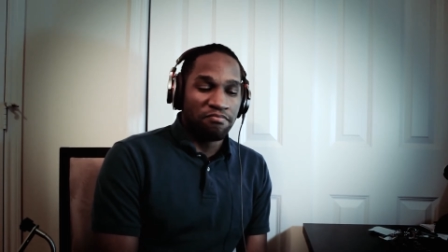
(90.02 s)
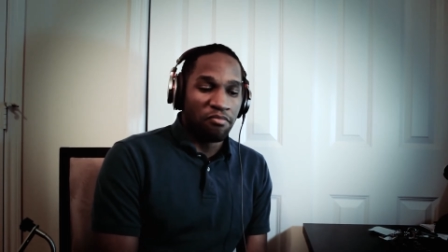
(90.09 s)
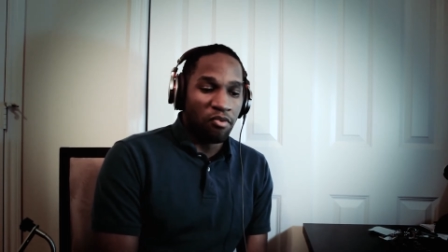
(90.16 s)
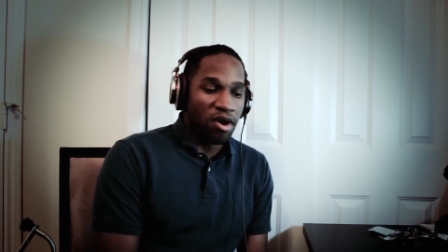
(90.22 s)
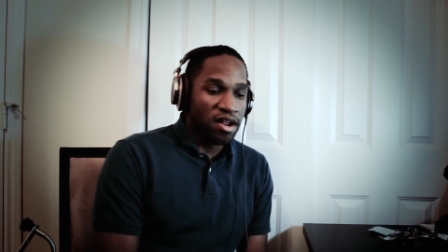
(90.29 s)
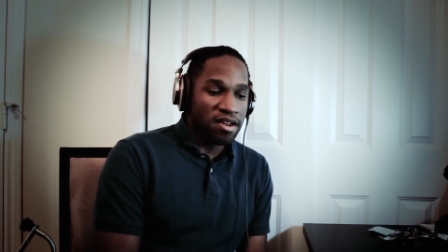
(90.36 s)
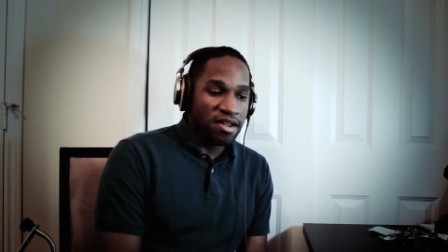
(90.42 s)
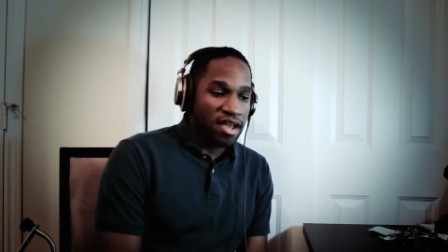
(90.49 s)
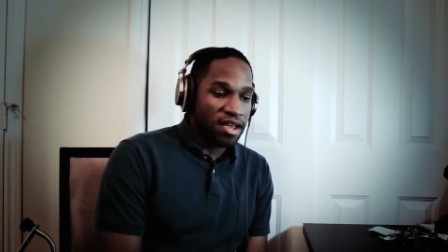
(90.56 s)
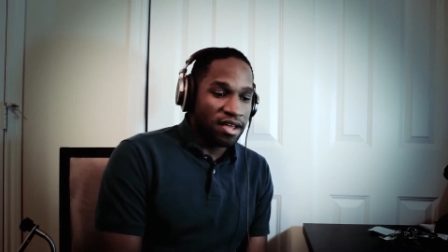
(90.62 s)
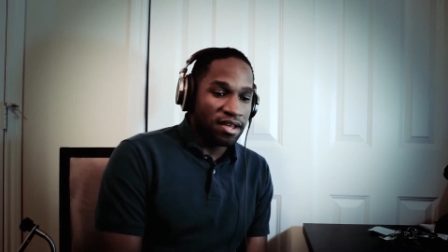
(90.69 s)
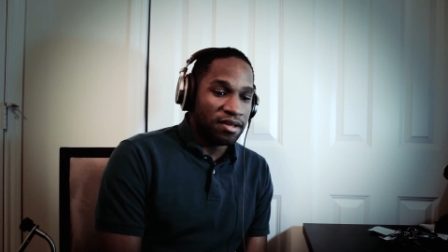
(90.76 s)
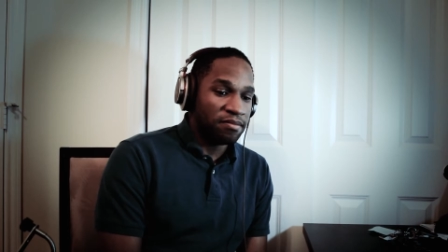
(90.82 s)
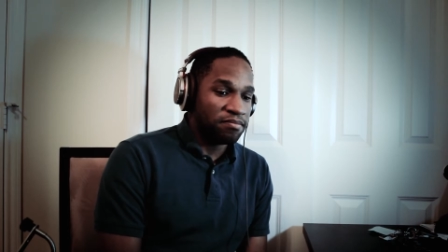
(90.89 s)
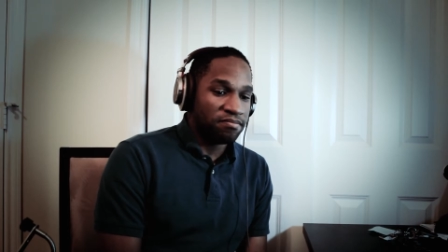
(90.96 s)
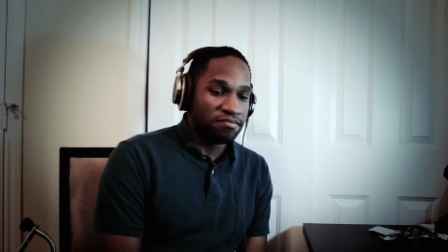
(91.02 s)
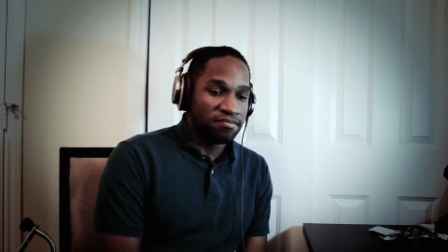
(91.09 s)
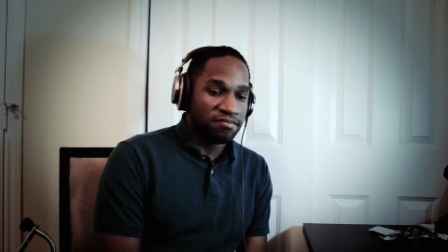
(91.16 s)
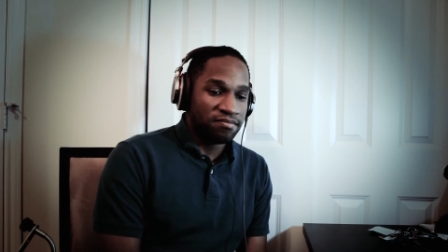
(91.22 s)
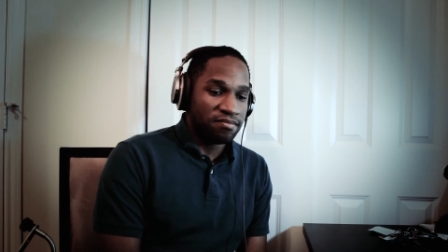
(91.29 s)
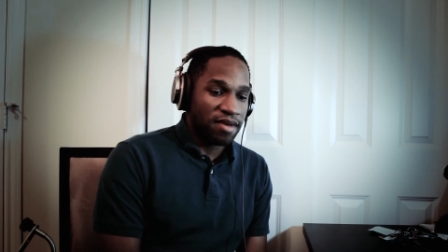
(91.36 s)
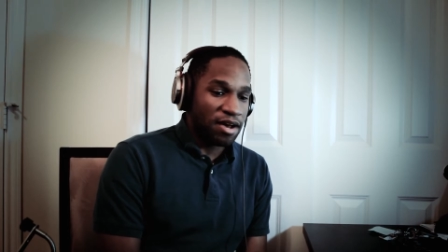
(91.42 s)
one day
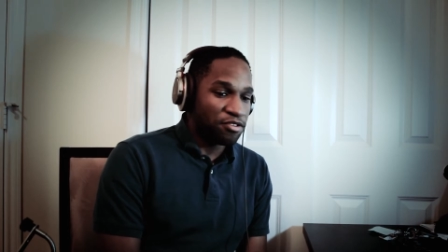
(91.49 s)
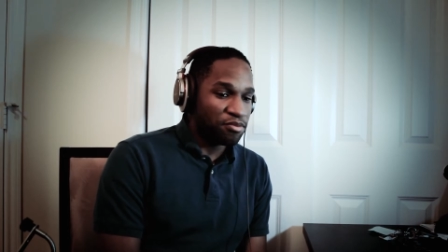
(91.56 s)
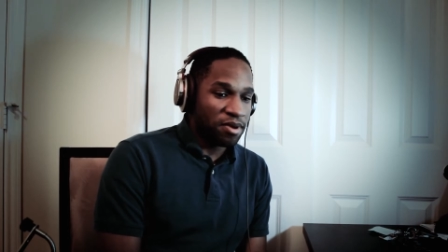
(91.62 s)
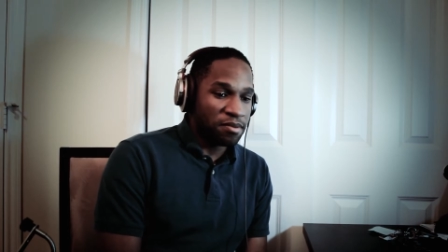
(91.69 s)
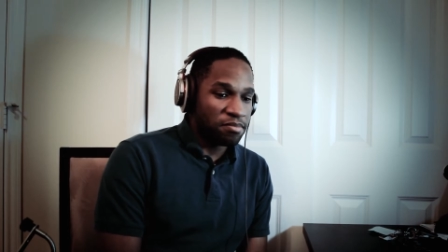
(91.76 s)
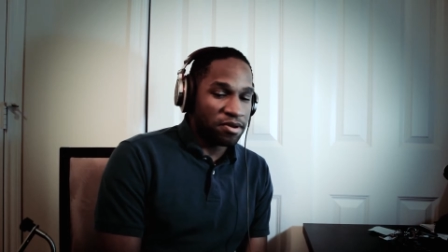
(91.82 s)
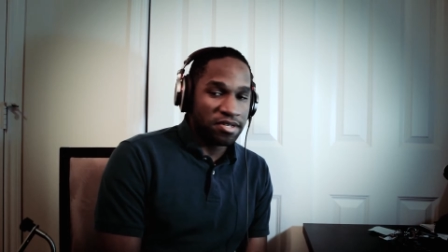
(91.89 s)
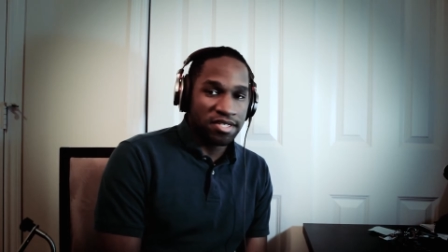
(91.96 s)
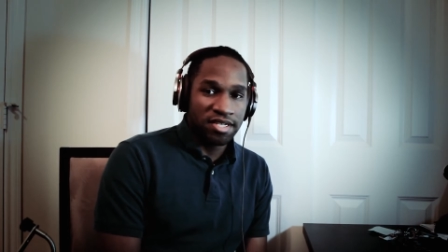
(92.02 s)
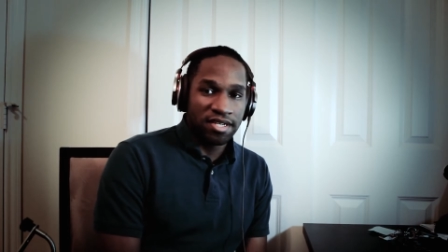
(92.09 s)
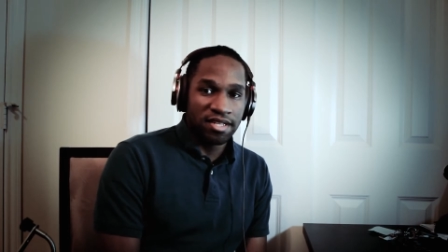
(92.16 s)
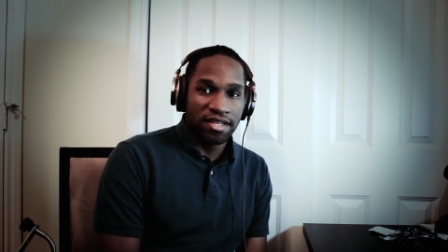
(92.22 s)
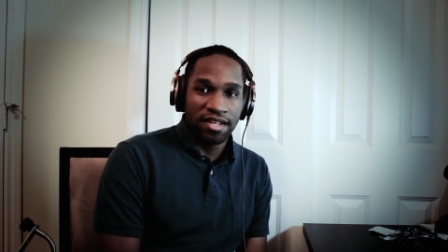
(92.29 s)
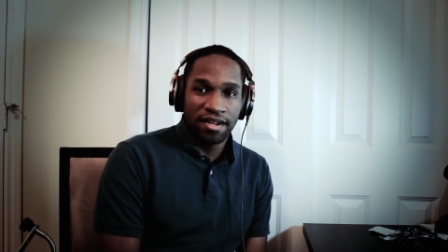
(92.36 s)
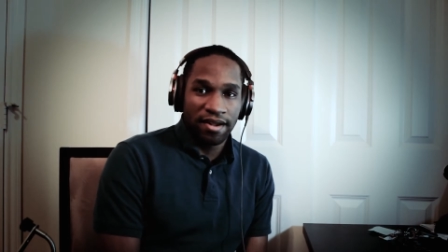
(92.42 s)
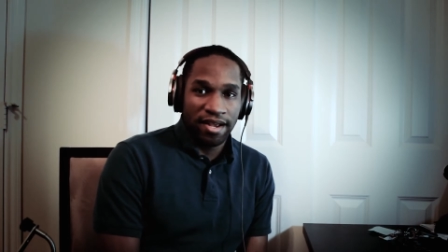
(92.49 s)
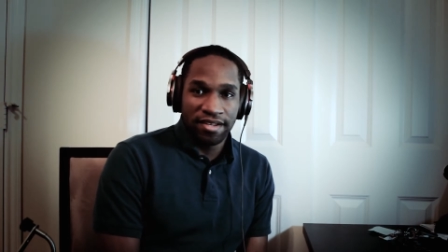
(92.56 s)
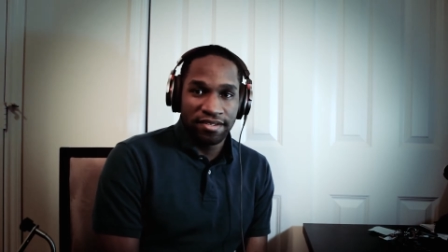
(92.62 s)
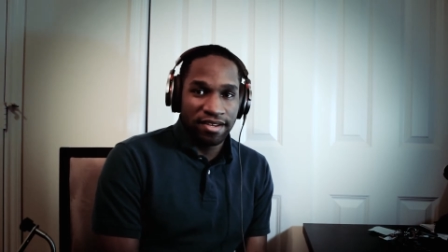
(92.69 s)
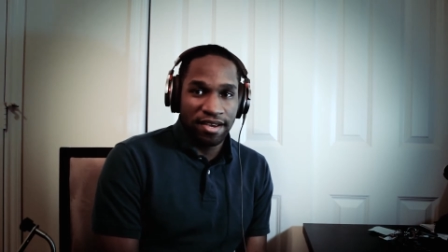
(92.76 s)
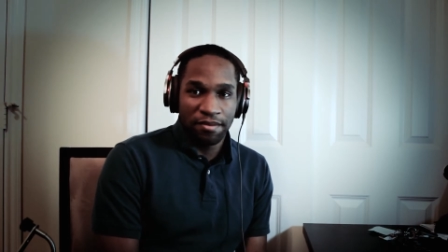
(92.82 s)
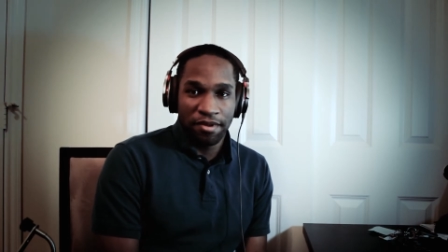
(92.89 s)
I was one person and then the next
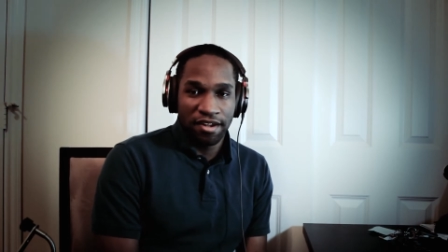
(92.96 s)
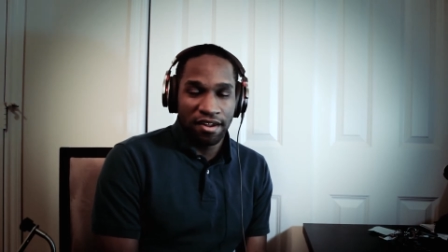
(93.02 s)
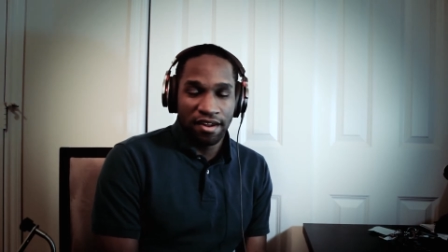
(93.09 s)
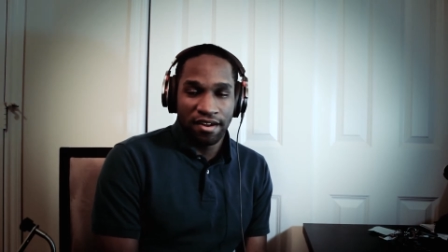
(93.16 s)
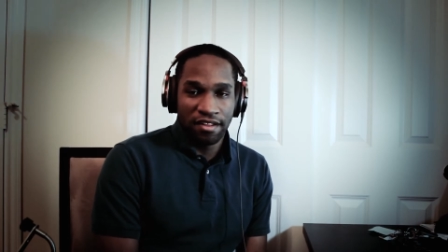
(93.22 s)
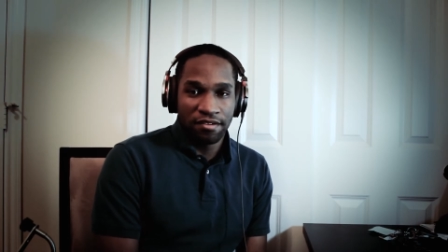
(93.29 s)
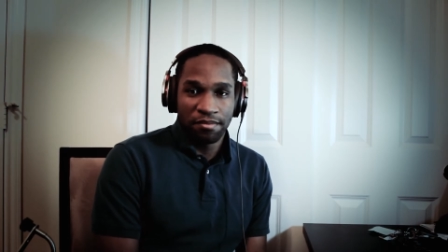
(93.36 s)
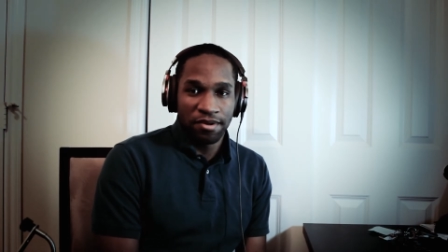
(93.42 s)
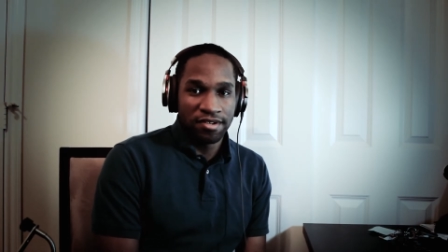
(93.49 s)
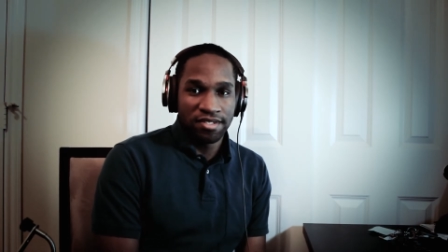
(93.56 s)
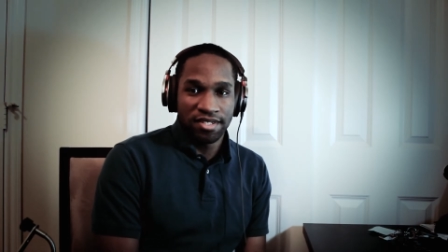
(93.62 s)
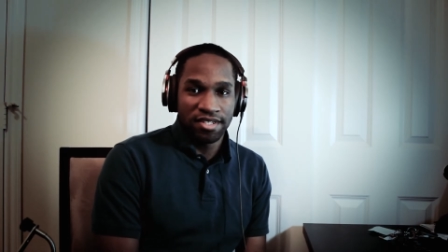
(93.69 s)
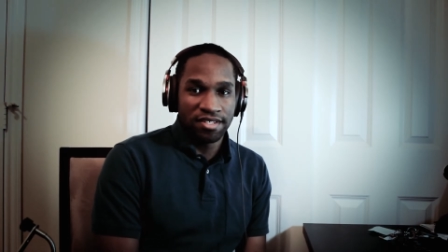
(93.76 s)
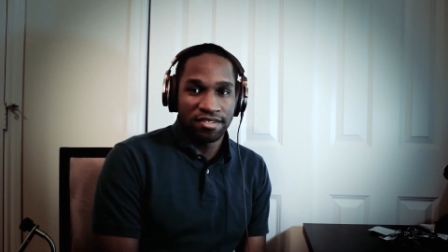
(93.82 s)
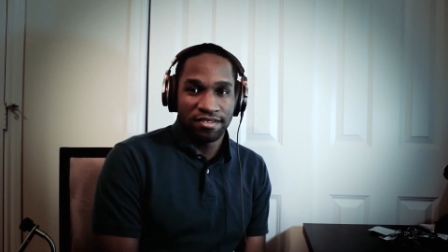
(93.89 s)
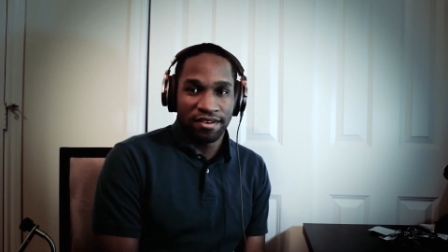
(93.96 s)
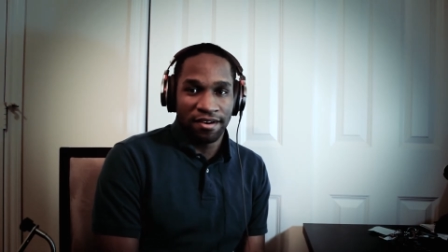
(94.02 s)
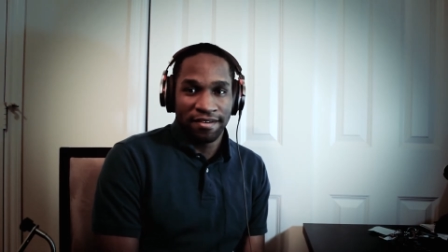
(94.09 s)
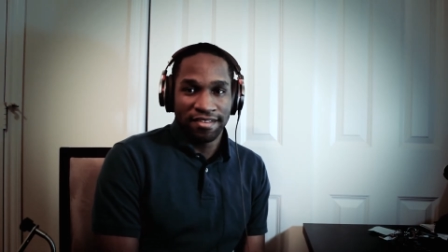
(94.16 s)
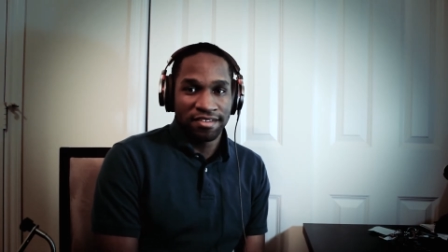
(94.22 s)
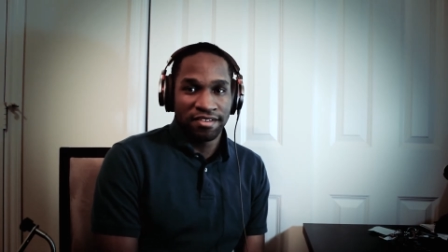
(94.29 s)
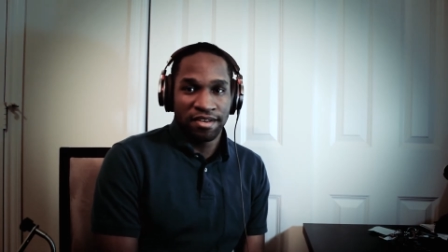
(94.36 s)
day I'm another person. It's
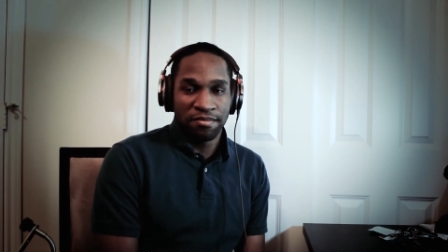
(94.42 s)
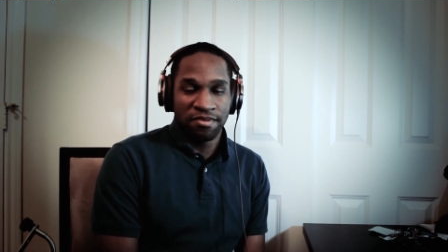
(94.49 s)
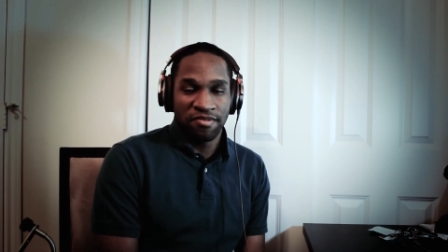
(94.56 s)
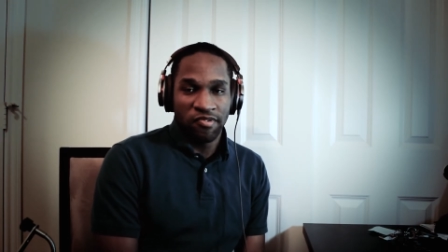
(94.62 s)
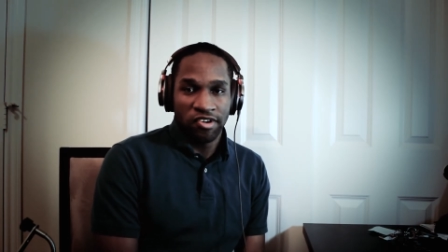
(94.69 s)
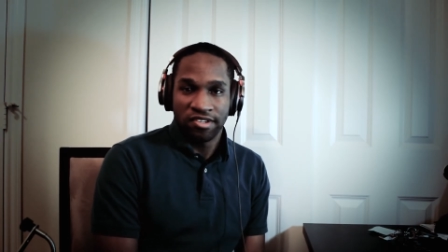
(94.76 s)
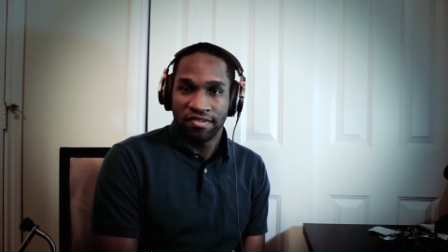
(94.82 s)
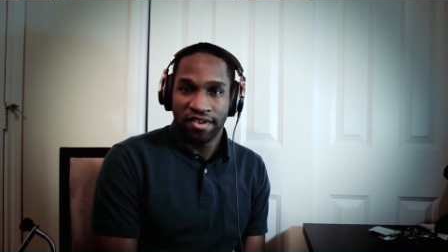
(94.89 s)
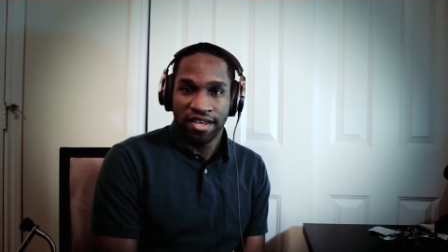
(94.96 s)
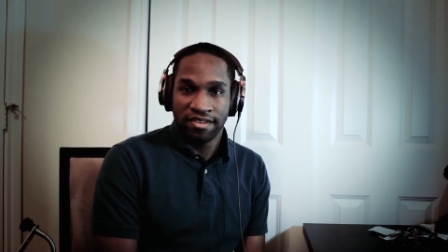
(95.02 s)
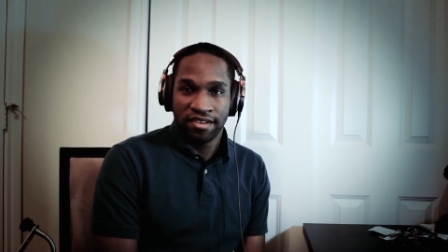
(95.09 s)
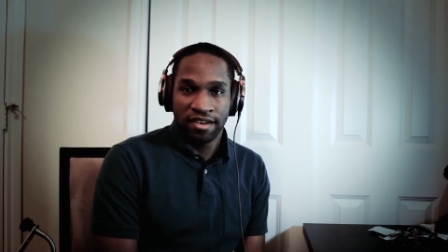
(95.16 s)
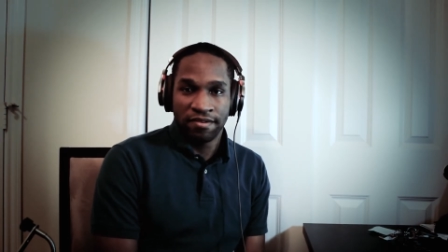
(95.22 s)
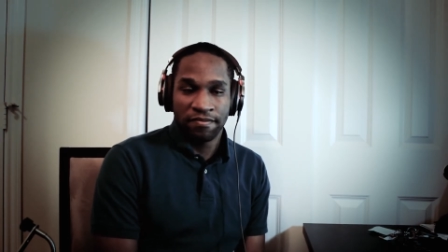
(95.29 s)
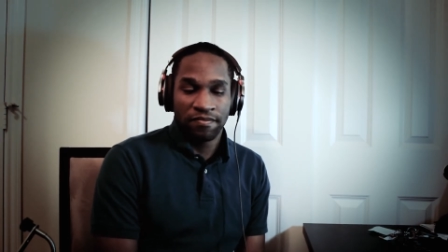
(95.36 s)
all the same subversive asset.